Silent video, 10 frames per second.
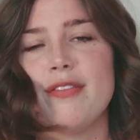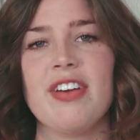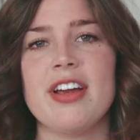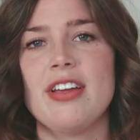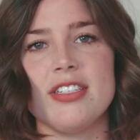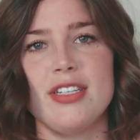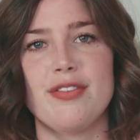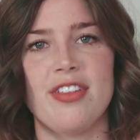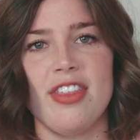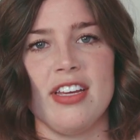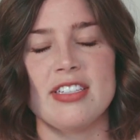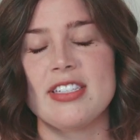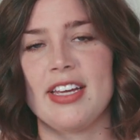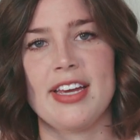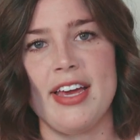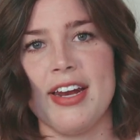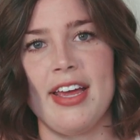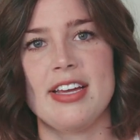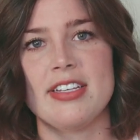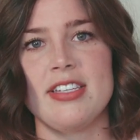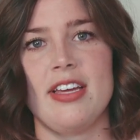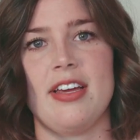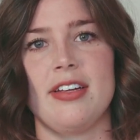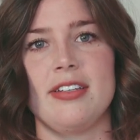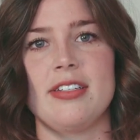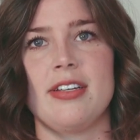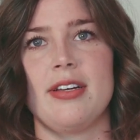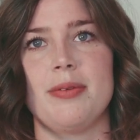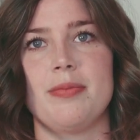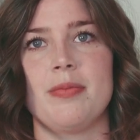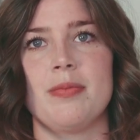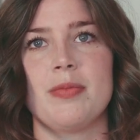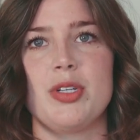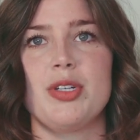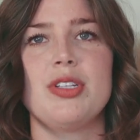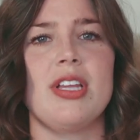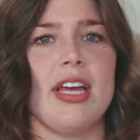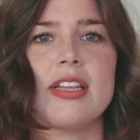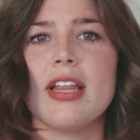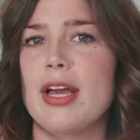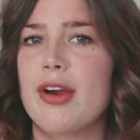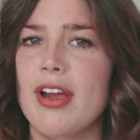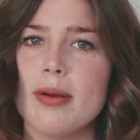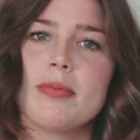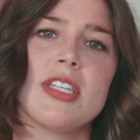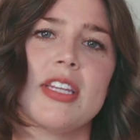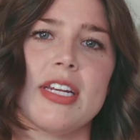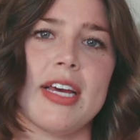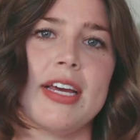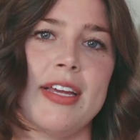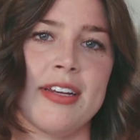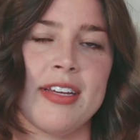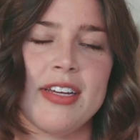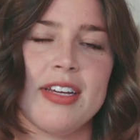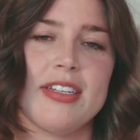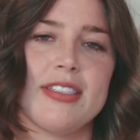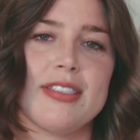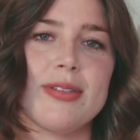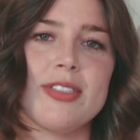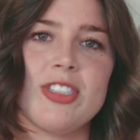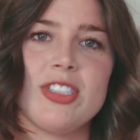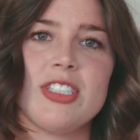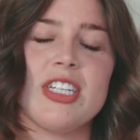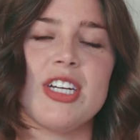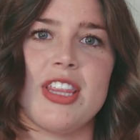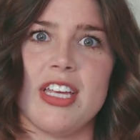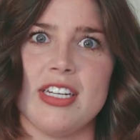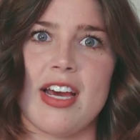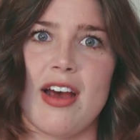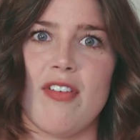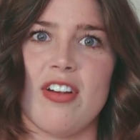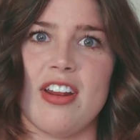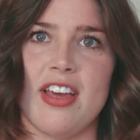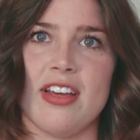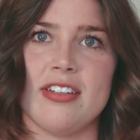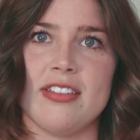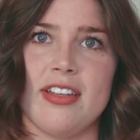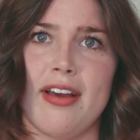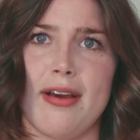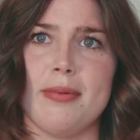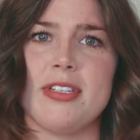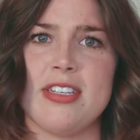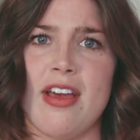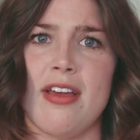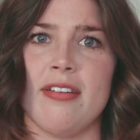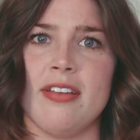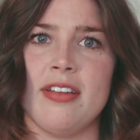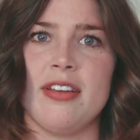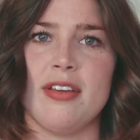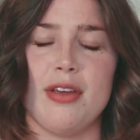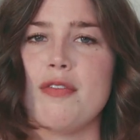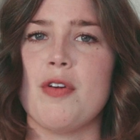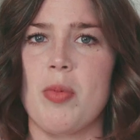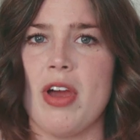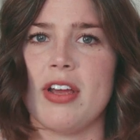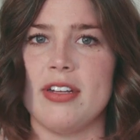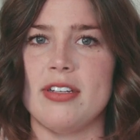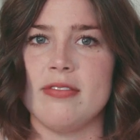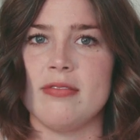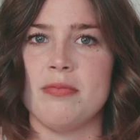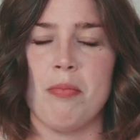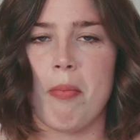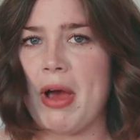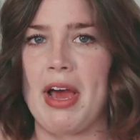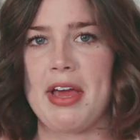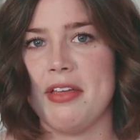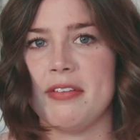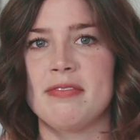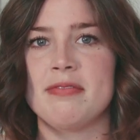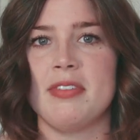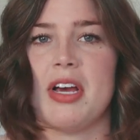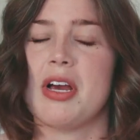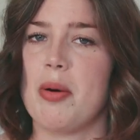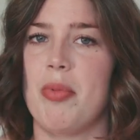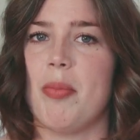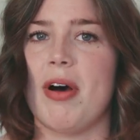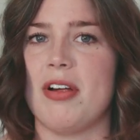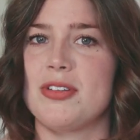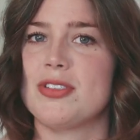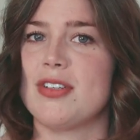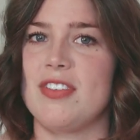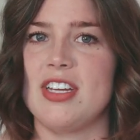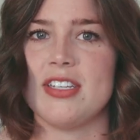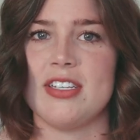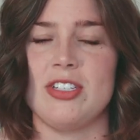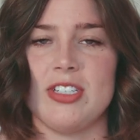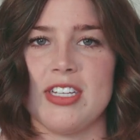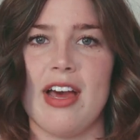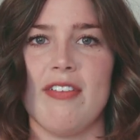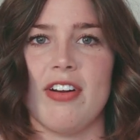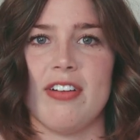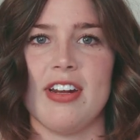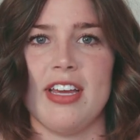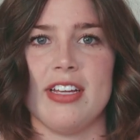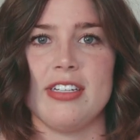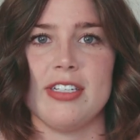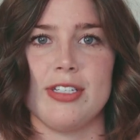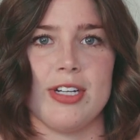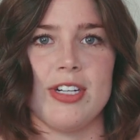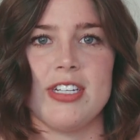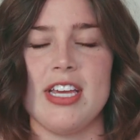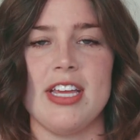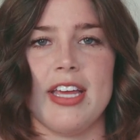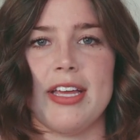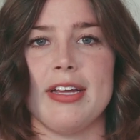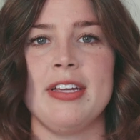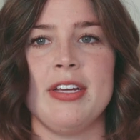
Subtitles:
various different things like headaches and like leg cramps in the night. So it's just a good thing to have on hand. Like I would say, if you're pregnant, buy a couple bottles of this and just have it on hand to start taking,